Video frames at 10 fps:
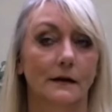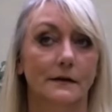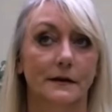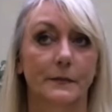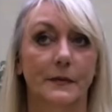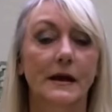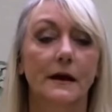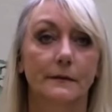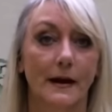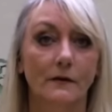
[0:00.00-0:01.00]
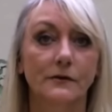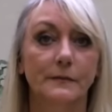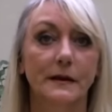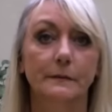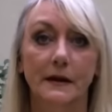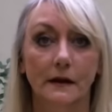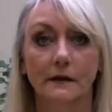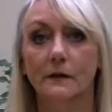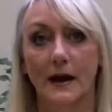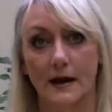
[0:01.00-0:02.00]
to be around me
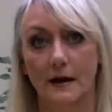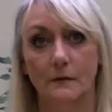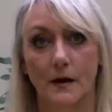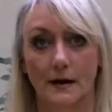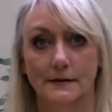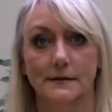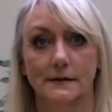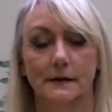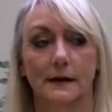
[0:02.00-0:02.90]
being the way I was.